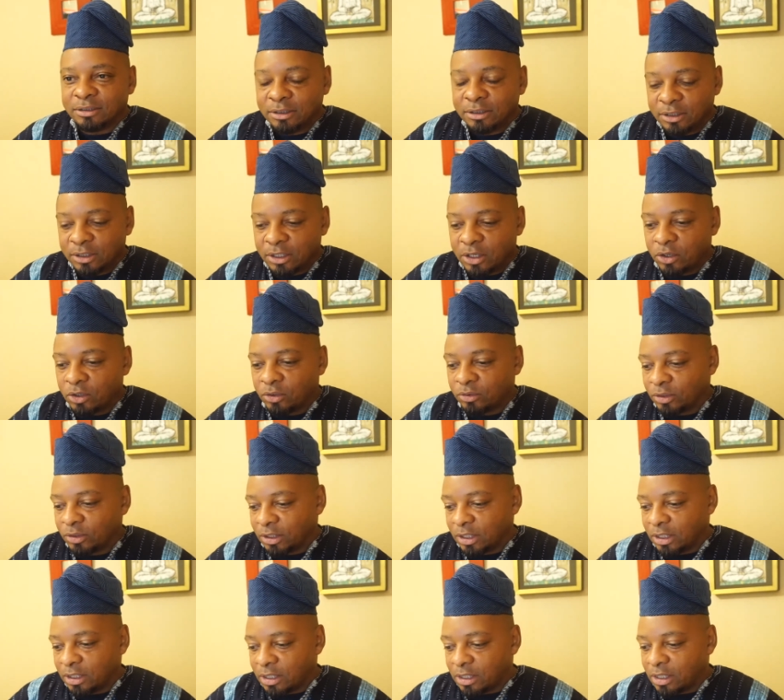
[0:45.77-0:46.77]
you know,
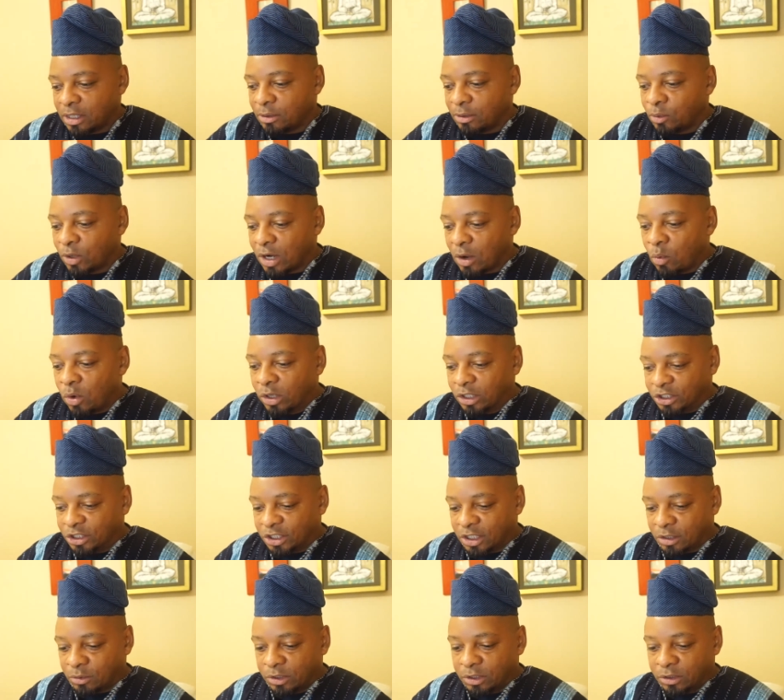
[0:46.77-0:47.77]
uh, what I want to
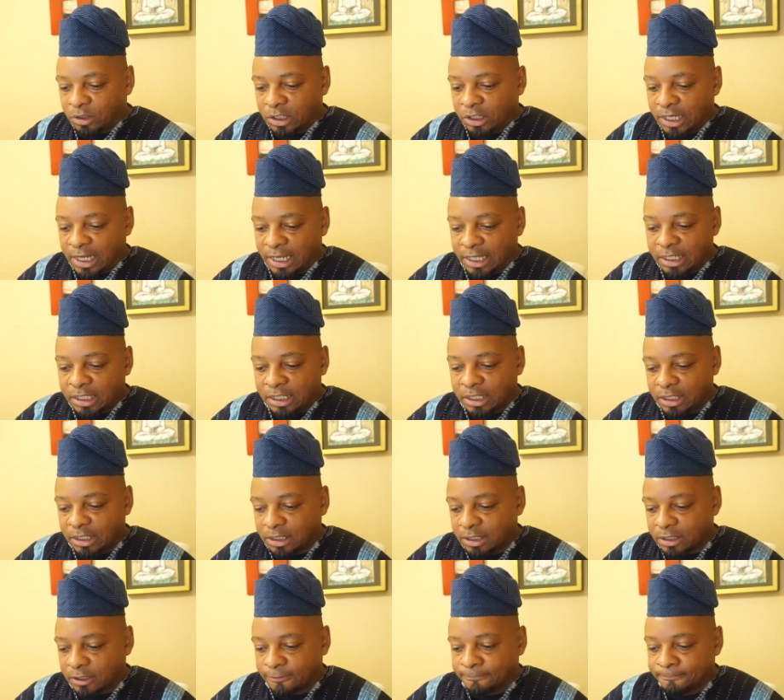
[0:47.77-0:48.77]
share with you today
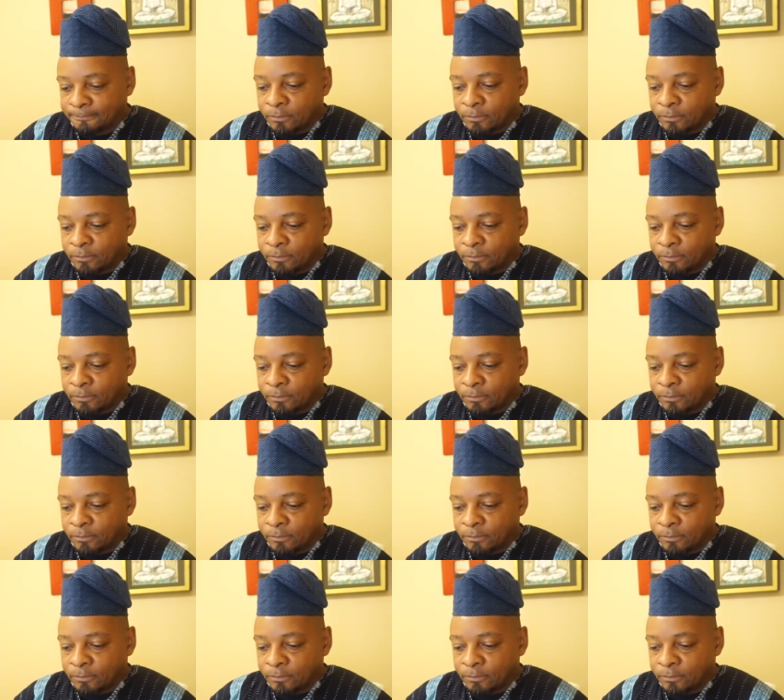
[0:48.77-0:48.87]
is